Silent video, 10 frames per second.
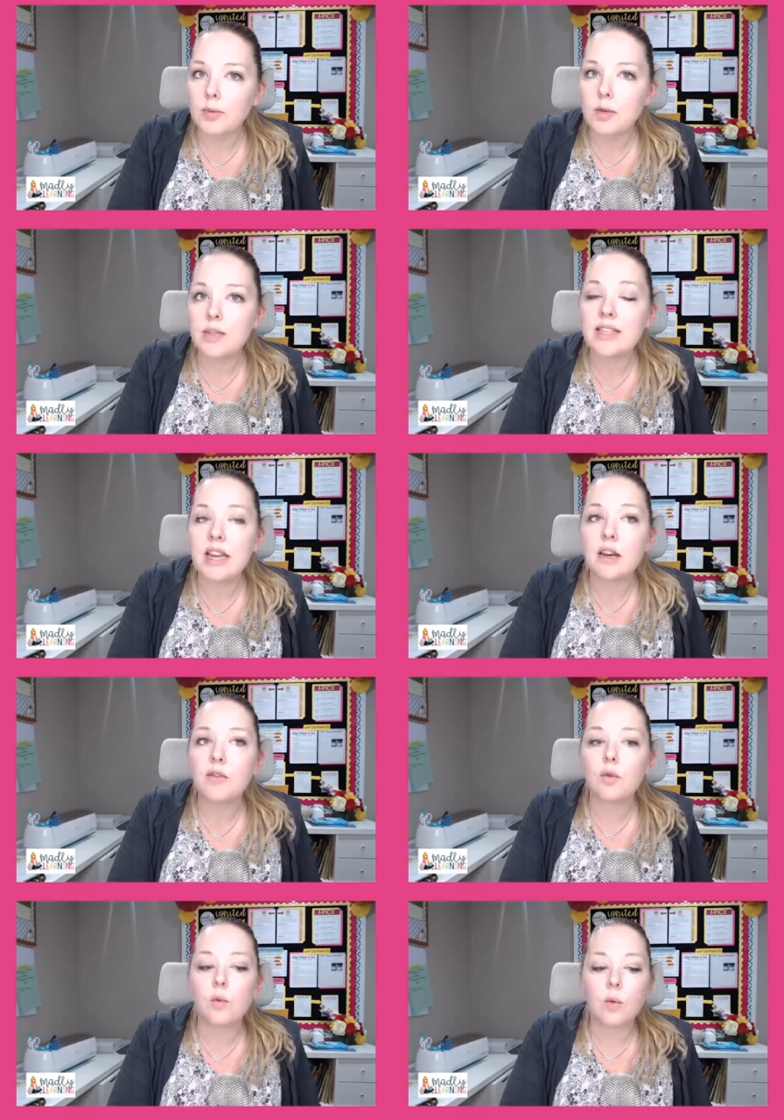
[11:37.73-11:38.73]
So instead
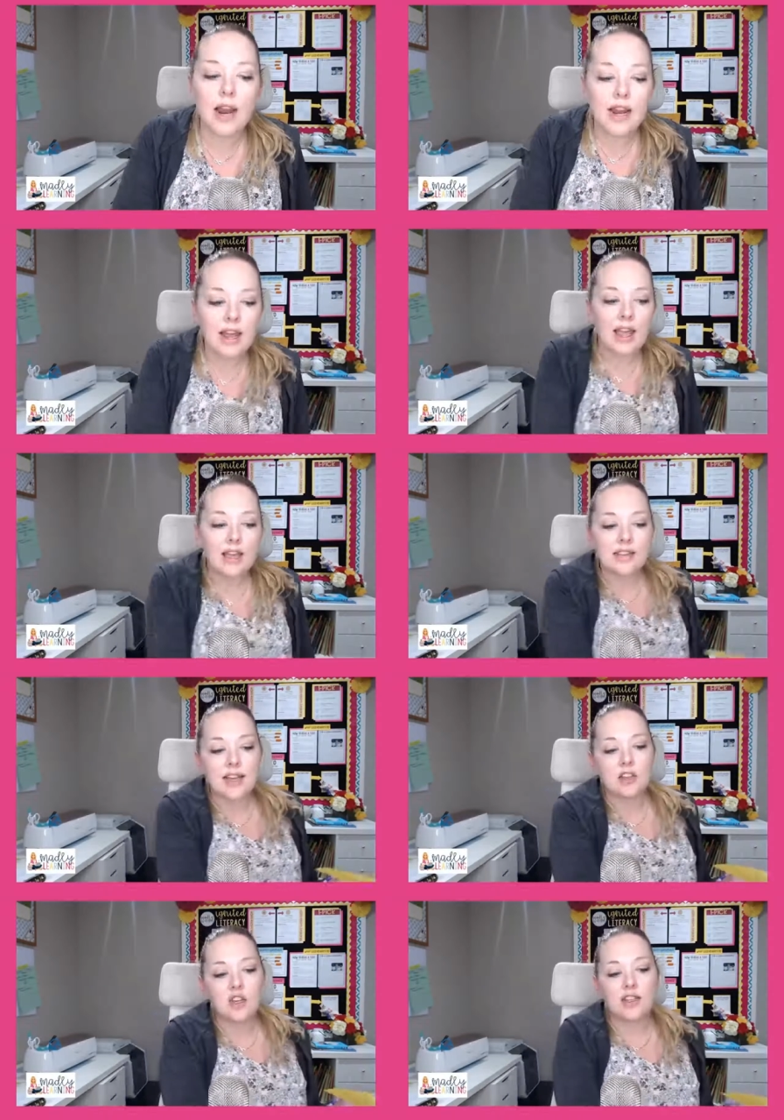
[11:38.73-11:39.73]
of writing it
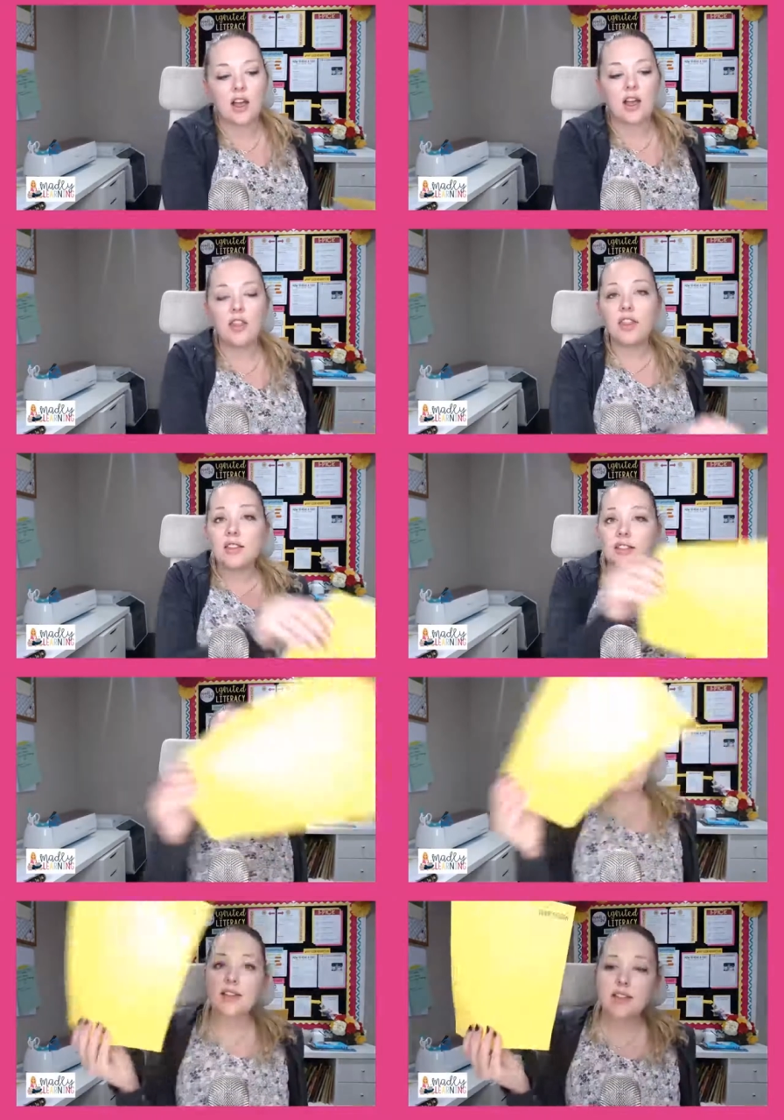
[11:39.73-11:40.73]
such as on this
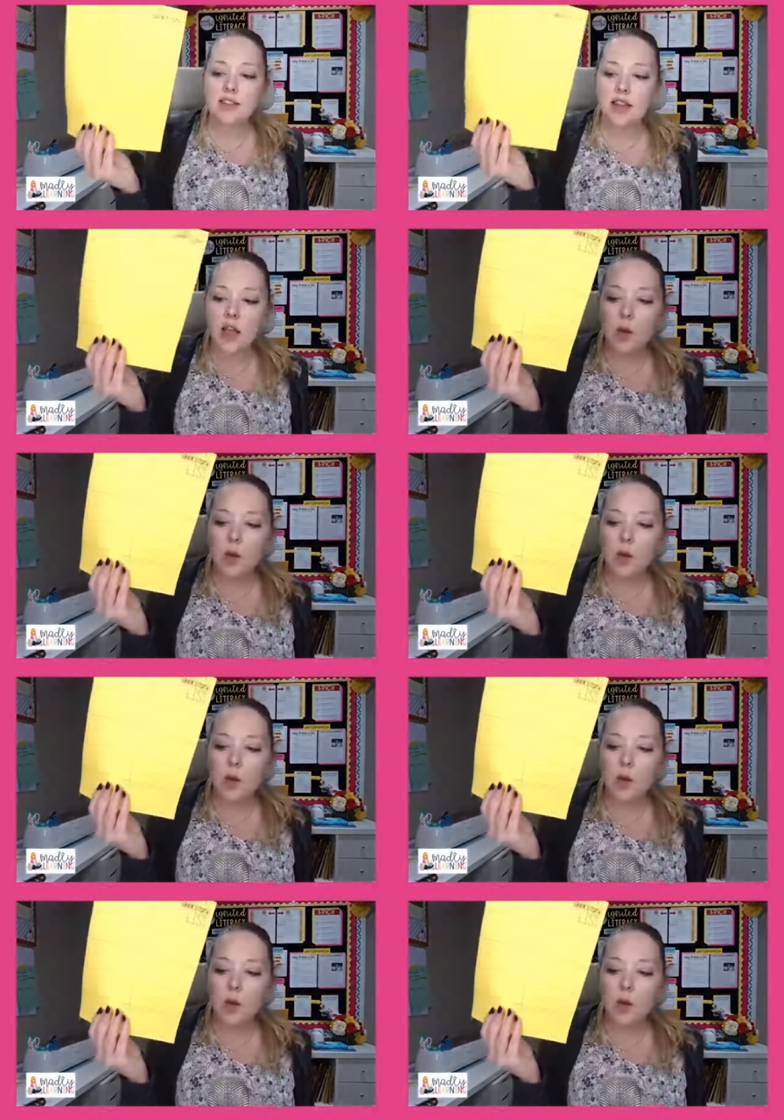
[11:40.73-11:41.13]
list,